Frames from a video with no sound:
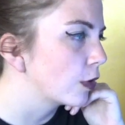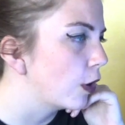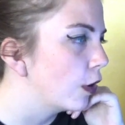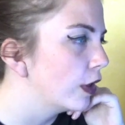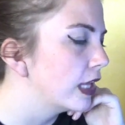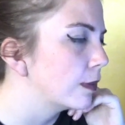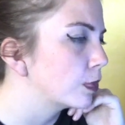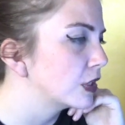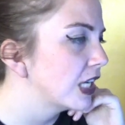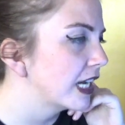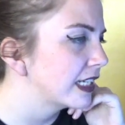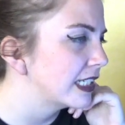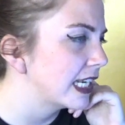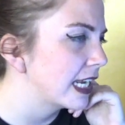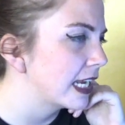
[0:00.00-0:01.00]
role in
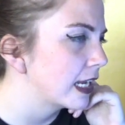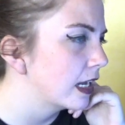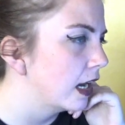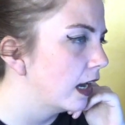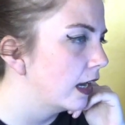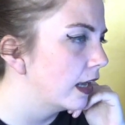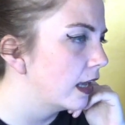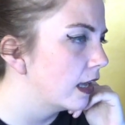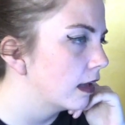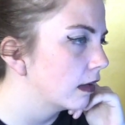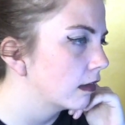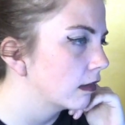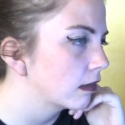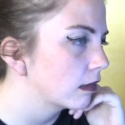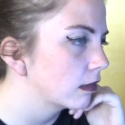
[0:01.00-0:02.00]
protecting, I
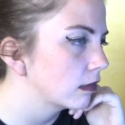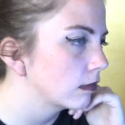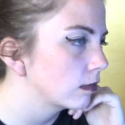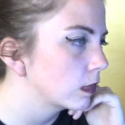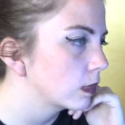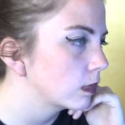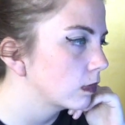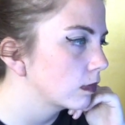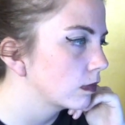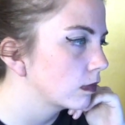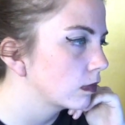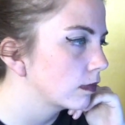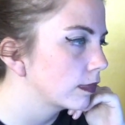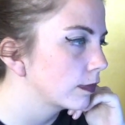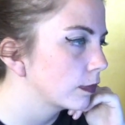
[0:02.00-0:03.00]
um,
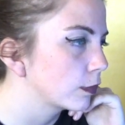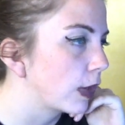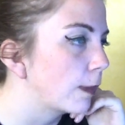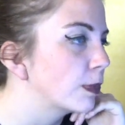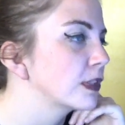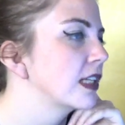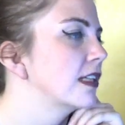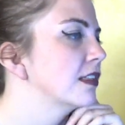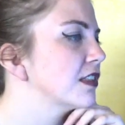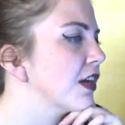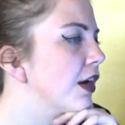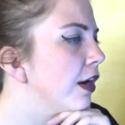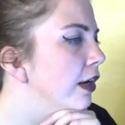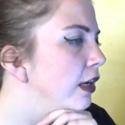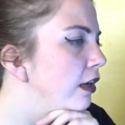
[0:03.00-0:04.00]
represents the
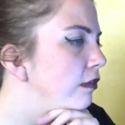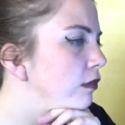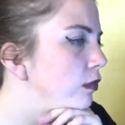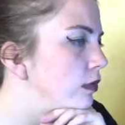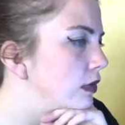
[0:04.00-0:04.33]
heart of.